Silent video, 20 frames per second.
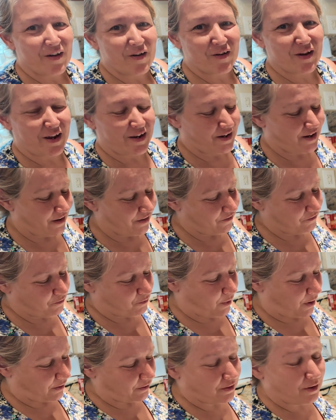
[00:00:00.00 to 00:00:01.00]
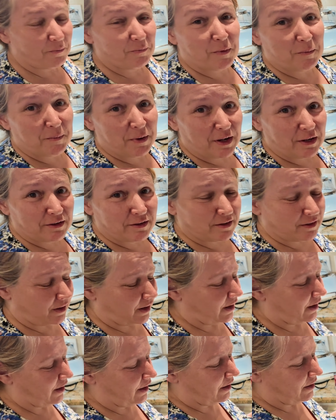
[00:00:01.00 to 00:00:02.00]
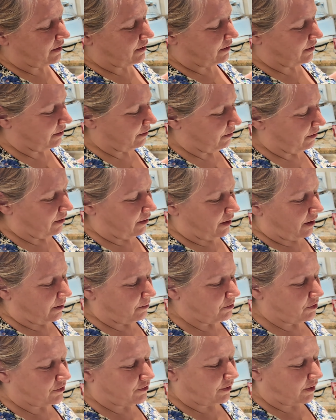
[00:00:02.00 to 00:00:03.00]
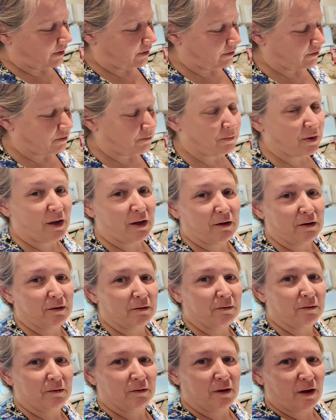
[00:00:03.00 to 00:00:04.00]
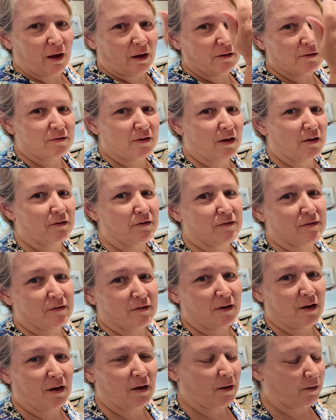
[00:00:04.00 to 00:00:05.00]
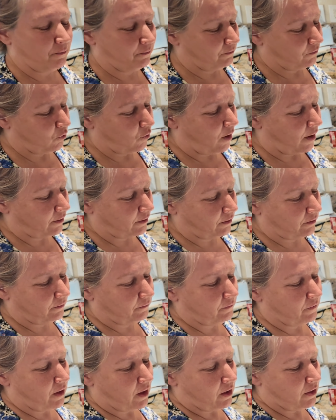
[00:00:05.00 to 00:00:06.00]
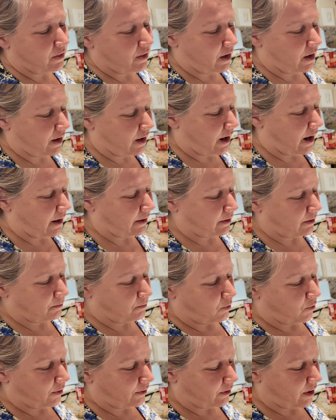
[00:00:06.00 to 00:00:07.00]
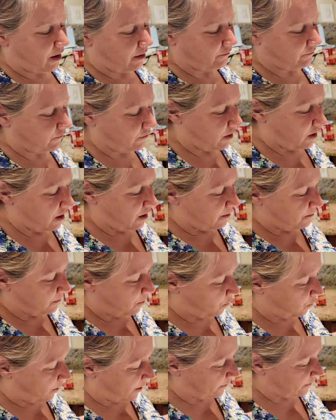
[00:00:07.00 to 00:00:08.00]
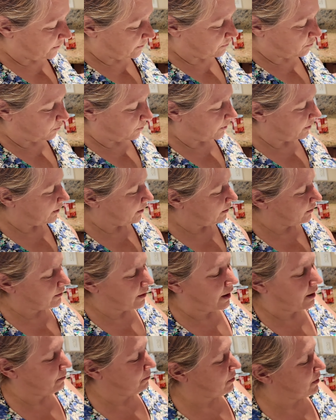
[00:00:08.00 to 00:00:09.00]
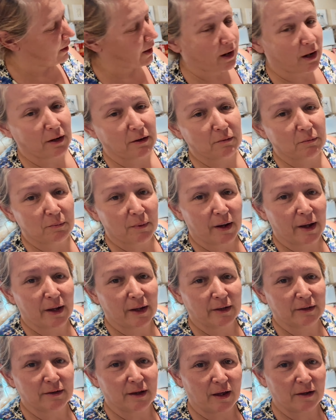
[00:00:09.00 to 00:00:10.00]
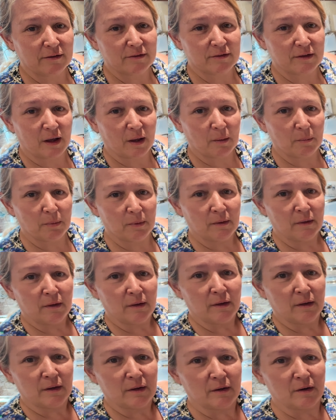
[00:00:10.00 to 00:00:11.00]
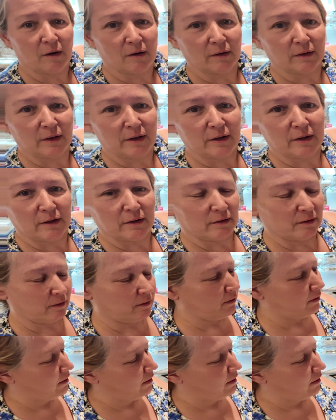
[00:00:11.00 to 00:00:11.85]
Okay, now I've browned up the meat and I'm just letting some of that excess water that added boil off. But while it's working on that, I'm going to add my diced up garlic.